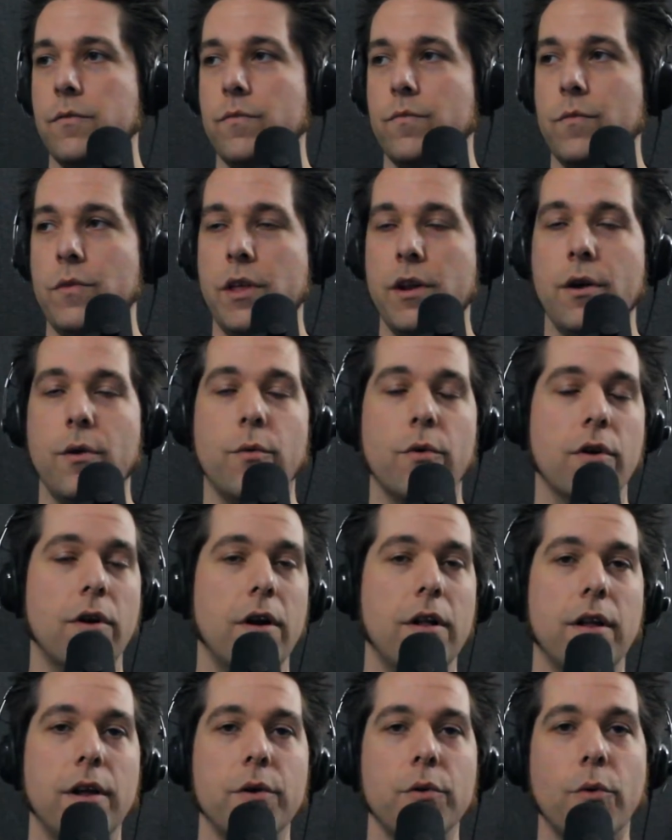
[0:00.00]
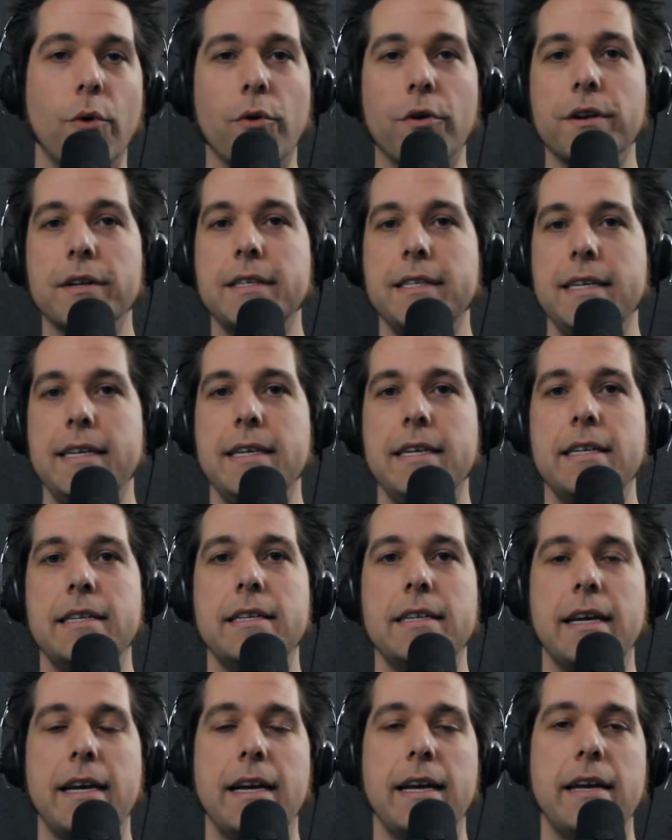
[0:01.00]
we're all on
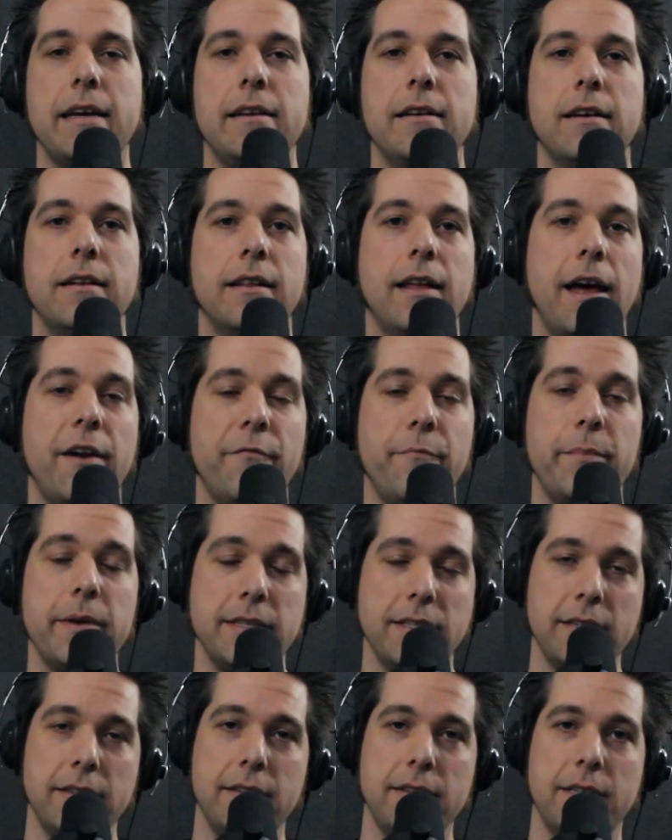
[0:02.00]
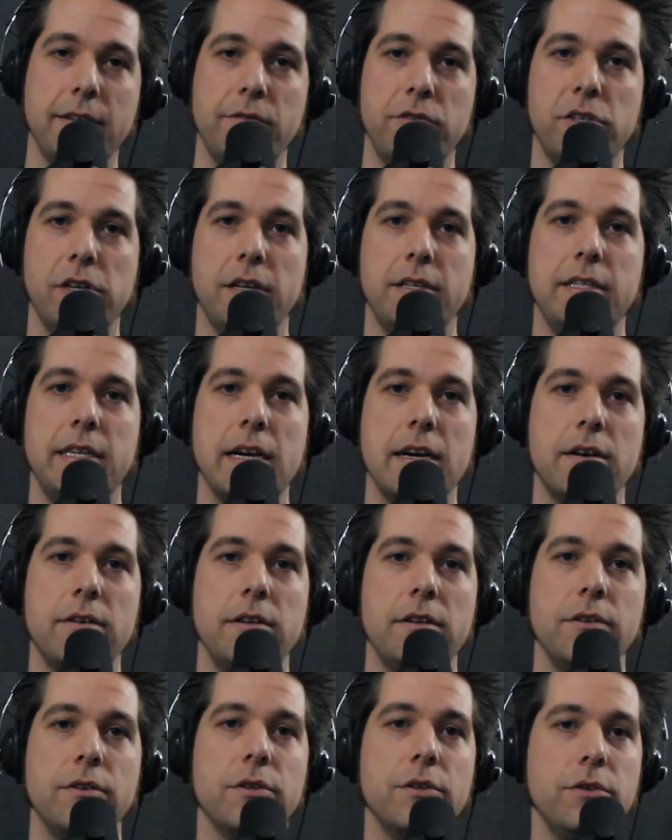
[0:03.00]
quarantine and a lot of businesses have shut down,
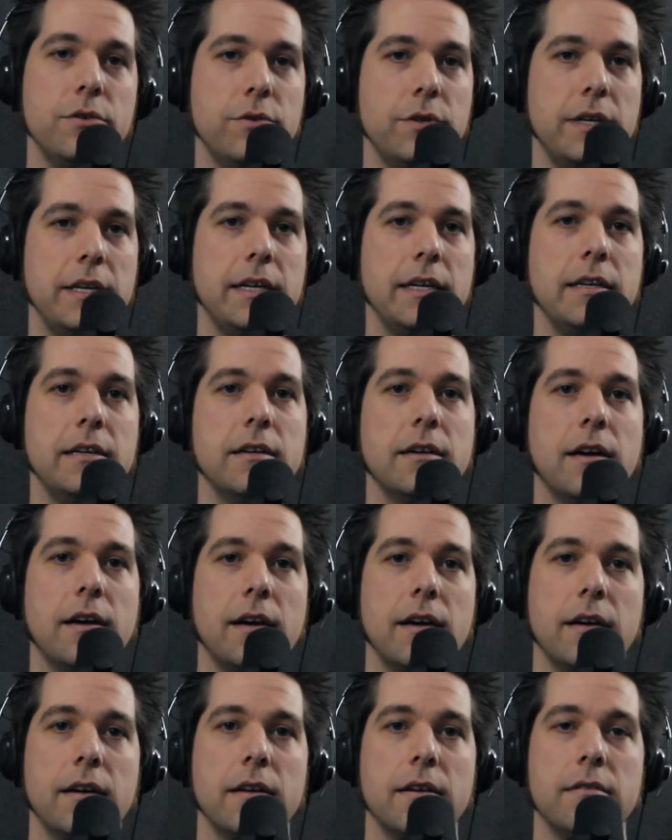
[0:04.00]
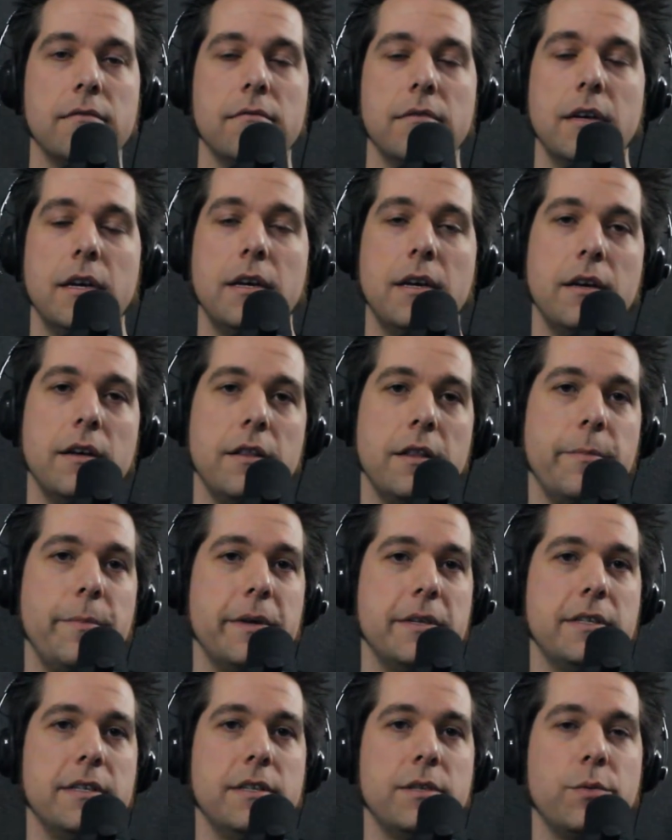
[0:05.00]
including the
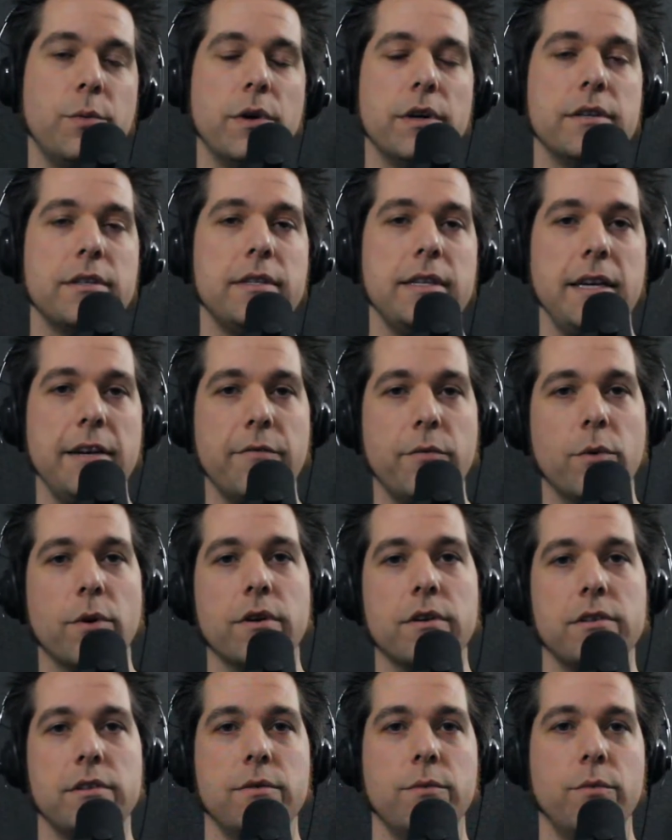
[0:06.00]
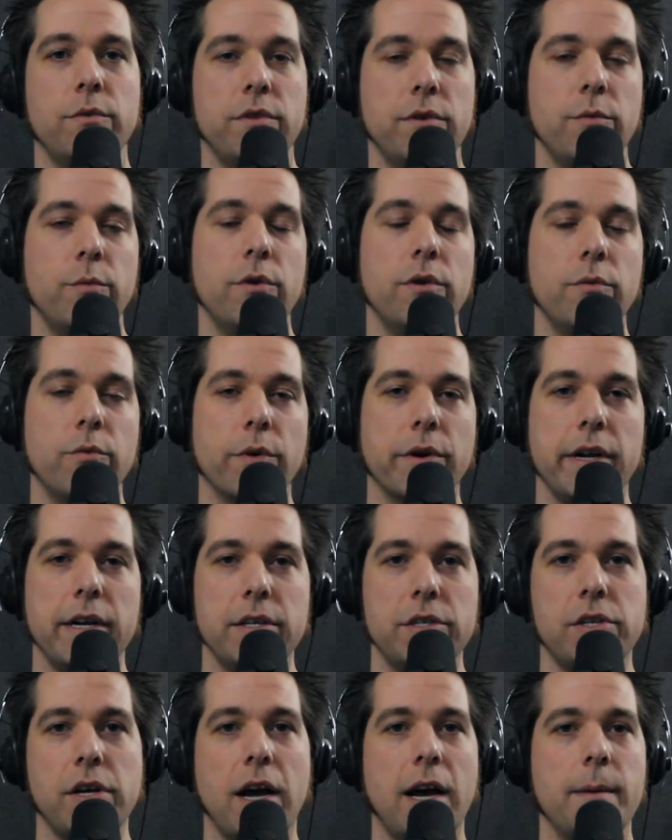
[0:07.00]
business where Steve works, the woodworking
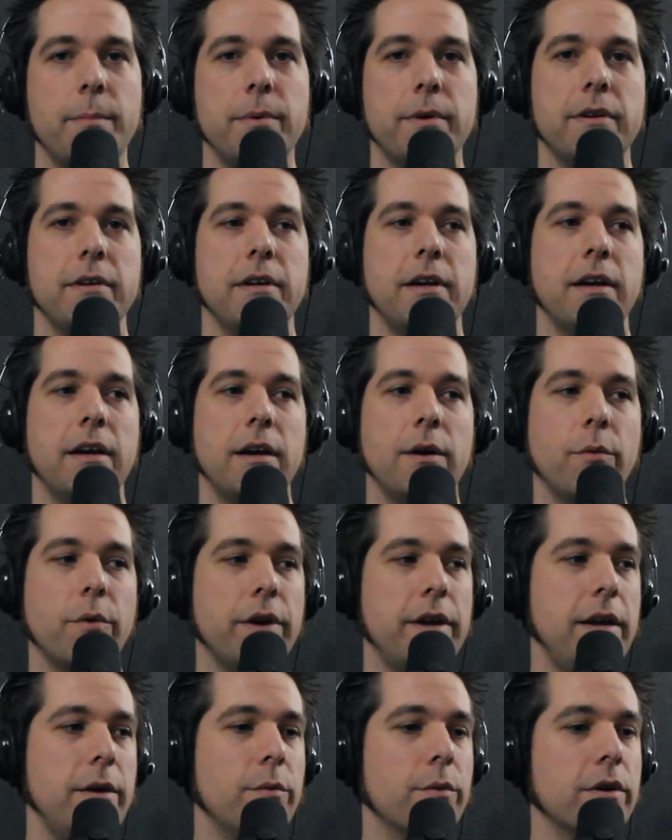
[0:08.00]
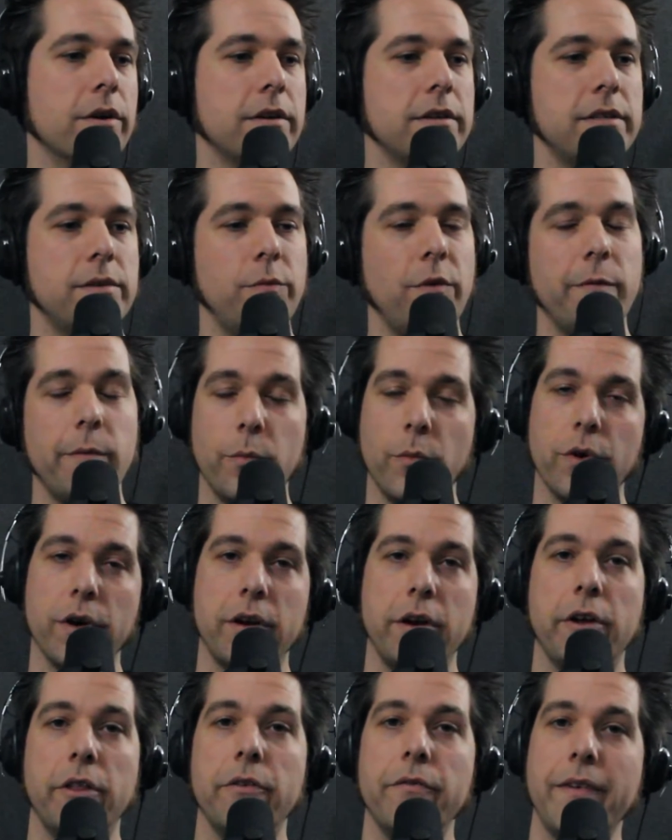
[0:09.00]
shop where he works, and we've been
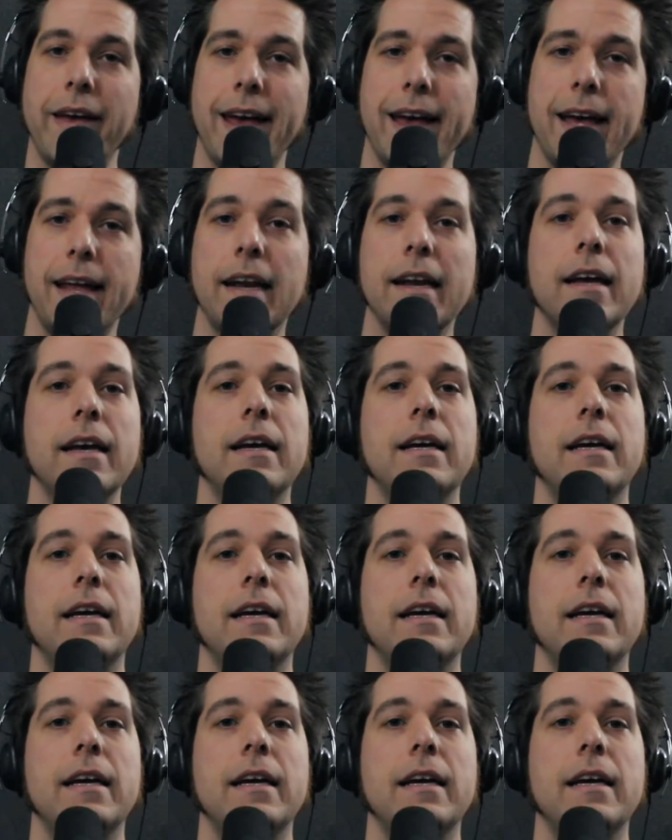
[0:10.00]
working on the van.